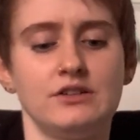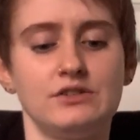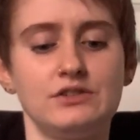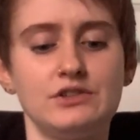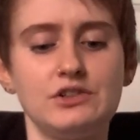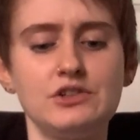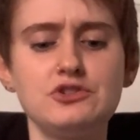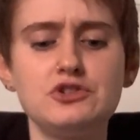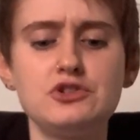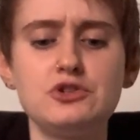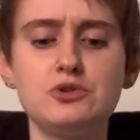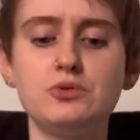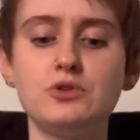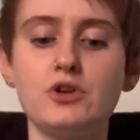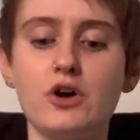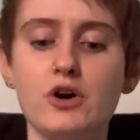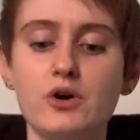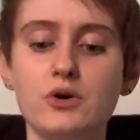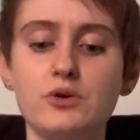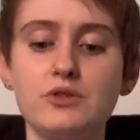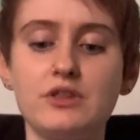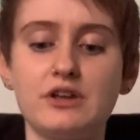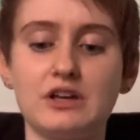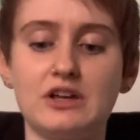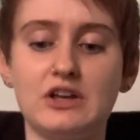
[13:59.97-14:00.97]
did you
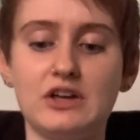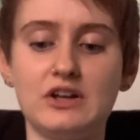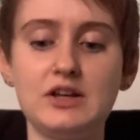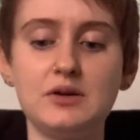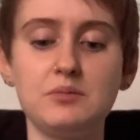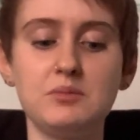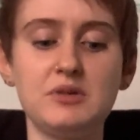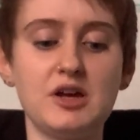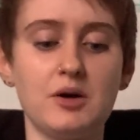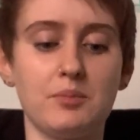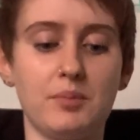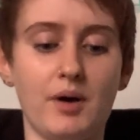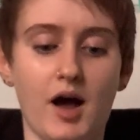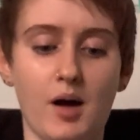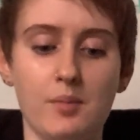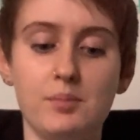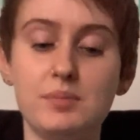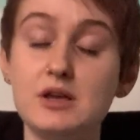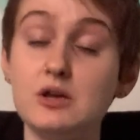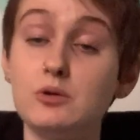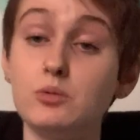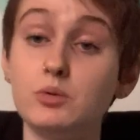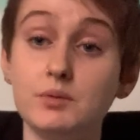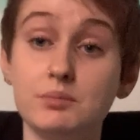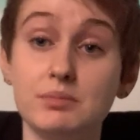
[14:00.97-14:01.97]
know that getting me a
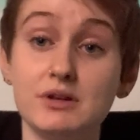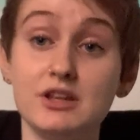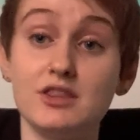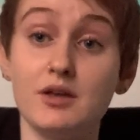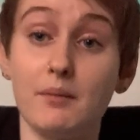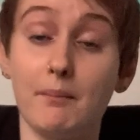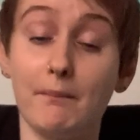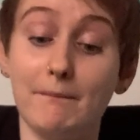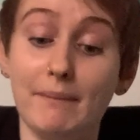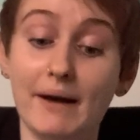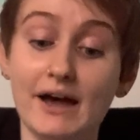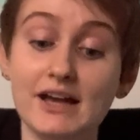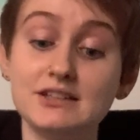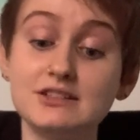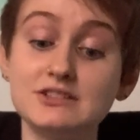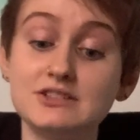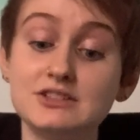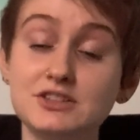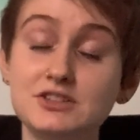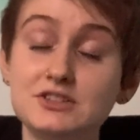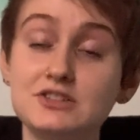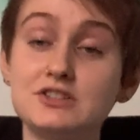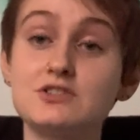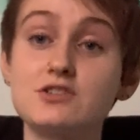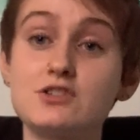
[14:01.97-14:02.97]
puppy would be the best
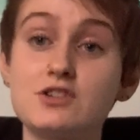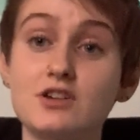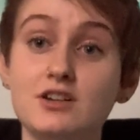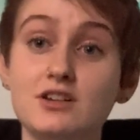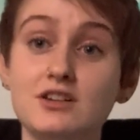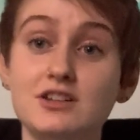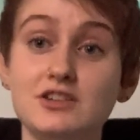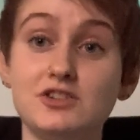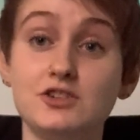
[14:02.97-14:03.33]
decision